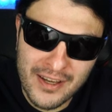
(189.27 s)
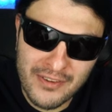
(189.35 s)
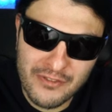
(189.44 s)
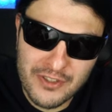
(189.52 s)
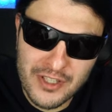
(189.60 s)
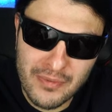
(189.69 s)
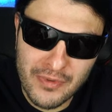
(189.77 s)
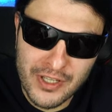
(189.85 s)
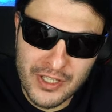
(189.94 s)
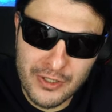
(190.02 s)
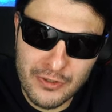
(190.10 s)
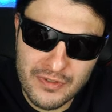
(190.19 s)
and for
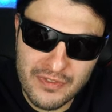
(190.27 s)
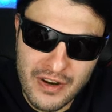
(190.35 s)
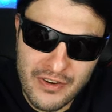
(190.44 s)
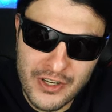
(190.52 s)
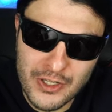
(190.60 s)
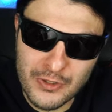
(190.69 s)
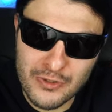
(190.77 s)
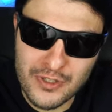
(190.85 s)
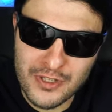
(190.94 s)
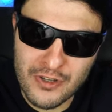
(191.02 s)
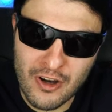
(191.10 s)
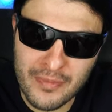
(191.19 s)
somebody who's very new to
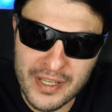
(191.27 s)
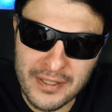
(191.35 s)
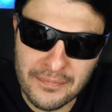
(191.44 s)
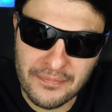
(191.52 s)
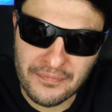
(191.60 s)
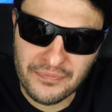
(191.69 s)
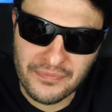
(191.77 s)
this hobby,